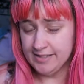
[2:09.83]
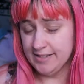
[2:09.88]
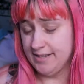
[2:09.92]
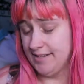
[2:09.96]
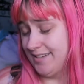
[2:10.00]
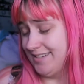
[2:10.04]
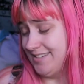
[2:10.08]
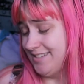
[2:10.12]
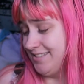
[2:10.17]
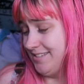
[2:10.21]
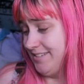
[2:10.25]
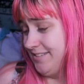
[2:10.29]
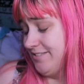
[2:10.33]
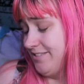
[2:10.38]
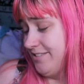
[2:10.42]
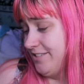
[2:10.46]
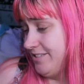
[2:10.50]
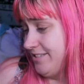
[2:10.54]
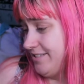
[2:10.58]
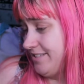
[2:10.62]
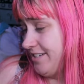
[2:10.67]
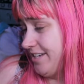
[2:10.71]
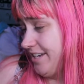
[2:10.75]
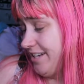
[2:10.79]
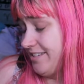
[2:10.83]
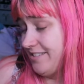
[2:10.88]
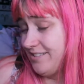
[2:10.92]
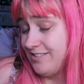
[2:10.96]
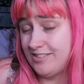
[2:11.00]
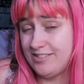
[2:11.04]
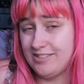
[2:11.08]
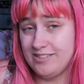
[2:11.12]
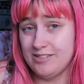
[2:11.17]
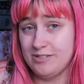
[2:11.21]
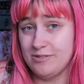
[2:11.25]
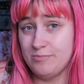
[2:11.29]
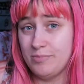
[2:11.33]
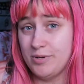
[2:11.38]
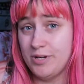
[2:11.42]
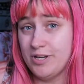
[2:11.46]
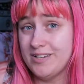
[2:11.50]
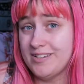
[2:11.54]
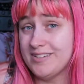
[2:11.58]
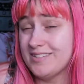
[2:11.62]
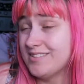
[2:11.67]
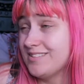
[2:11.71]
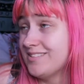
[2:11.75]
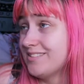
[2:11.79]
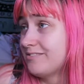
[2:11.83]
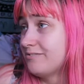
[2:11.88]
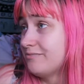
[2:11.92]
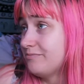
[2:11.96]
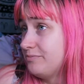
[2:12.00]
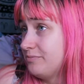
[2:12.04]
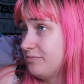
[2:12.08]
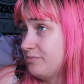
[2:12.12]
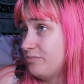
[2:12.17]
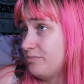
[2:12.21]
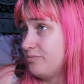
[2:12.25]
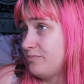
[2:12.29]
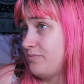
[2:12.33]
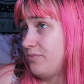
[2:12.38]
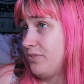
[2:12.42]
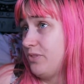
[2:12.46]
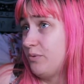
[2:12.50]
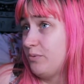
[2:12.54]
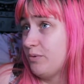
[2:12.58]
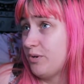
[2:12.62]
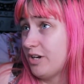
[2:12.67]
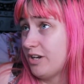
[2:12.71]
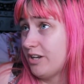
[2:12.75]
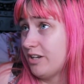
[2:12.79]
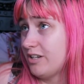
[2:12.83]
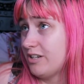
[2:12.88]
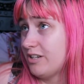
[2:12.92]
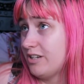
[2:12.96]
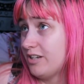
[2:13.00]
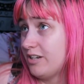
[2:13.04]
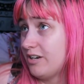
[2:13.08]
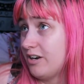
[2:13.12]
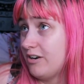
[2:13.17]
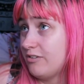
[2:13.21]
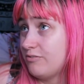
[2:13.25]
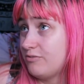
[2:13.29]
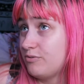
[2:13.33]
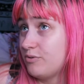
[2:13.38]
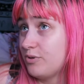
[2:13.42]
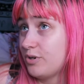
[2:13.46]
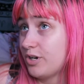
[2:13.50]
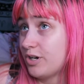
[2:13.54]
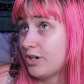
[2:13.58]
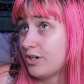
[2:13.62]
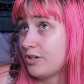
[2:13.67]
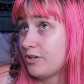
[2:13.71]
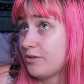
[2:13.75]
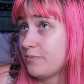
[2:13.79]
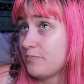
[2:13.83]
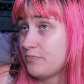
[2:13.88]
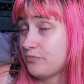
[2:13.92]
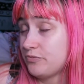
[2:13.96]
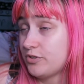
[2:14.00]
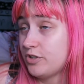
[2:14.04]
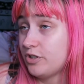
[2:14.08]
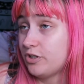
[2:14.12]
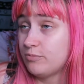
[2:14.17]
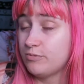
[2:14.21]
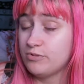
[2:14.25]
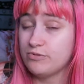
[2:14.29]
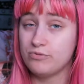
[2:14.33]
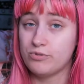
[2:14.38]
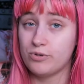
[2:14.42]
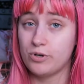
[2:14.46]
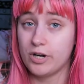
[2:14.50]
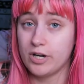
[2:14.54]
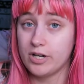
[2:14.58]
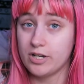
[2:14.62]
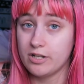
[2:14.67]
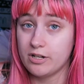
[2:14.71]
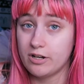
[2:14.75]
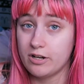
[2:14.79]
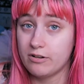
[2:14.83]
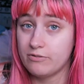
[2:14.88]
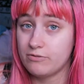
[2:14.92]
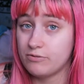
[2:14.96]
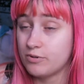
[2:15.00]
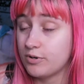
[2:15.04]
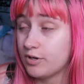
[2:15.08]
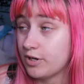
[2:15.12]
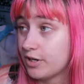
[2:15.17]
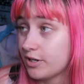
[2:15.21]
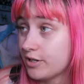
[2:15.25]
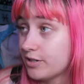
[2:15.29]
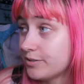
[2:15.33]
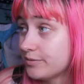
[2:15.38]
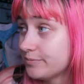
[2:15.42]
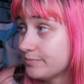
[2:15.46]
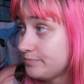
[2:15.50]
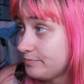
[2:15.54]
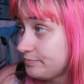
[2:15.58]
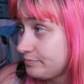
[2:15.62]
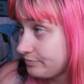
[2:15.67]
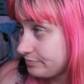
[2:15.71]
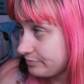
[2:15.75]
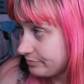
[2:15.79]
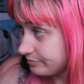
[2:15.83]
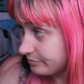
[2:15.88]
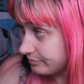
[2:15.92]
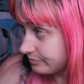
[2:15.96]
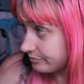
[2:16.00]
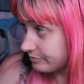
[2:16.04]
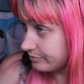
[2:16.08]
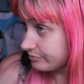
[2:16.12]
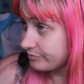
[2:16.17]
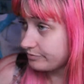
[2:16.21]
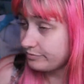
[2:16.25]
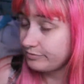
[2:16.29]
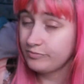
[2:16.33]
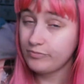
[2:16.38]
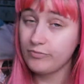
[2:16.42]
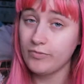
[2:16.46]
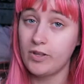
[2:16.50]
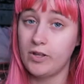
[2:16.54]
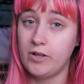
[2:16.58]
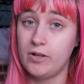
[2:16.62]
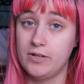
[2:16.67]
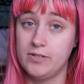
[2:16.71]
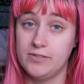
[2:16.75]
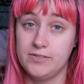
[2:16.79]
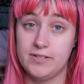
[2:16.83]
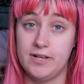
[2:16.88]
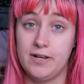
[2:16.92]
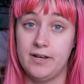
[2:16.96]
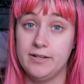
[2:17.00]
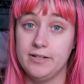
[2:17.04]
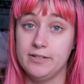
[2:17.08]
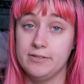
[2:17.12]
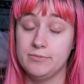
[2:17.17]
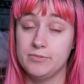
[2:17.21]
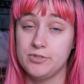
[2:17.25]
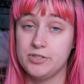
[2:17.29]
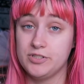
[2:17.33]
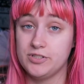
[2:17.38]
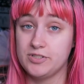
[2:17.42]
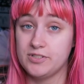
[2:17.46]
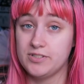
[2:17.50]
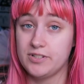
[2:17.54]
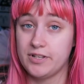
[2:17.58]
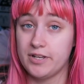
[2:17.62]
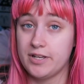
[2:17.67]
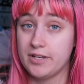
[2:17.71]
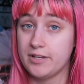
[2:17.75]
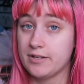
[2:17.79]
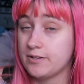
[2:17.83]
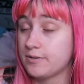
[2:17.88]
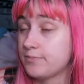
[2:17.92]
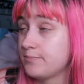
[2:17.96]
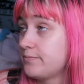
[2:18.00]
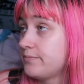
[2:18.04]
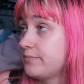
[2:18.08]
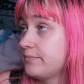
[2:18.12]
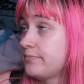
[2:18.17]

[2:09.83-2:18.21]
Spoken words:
I gotta take a sleep aid when I get off work, or before I get off work, because I am just like,